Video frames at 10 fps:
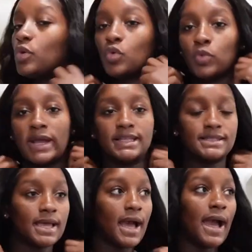
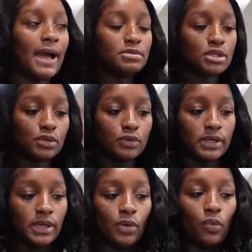great.
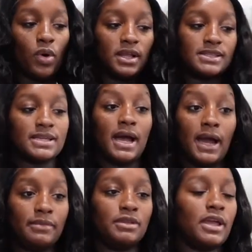Absolutely what
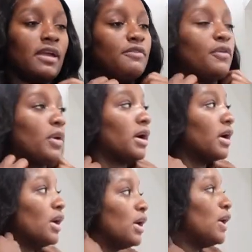I'm looking for.
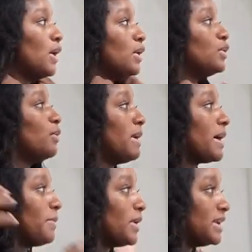No
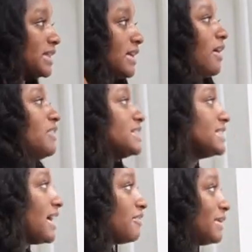makeup or anything.
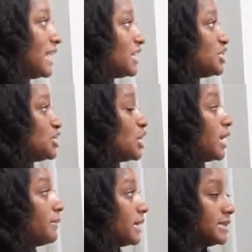Obviously I have my lashes
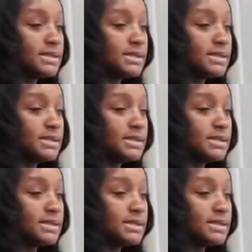done, but